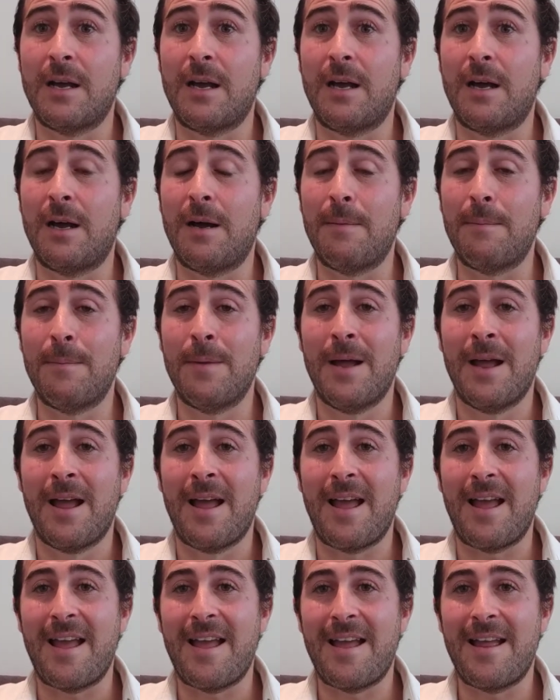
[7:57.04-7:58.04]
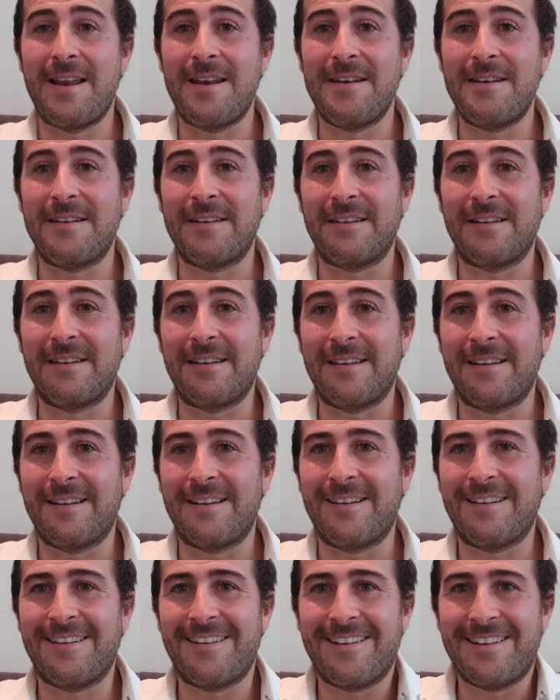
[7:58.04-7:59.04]
Um, and
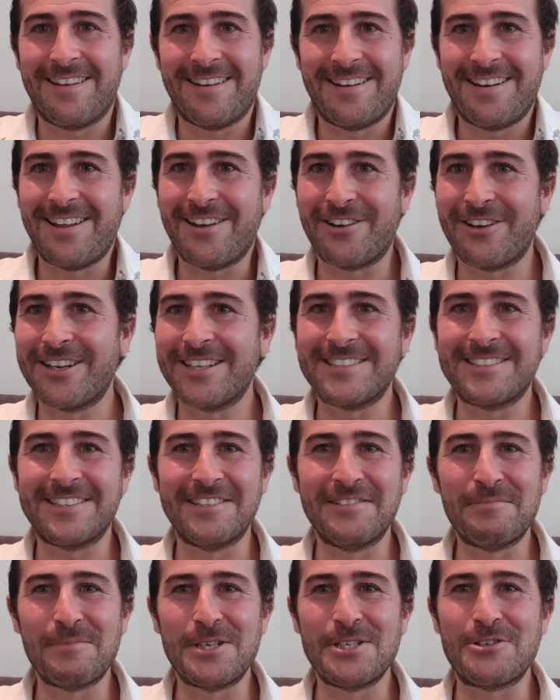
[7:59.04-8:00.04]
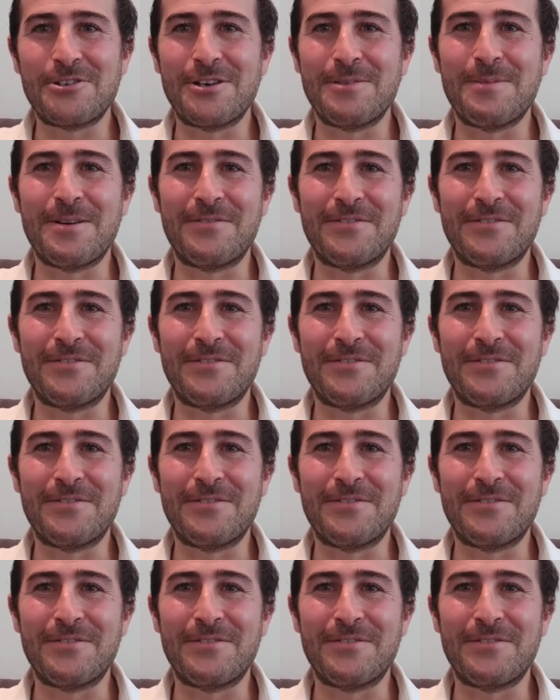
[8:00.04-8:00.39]
now I get to live my dream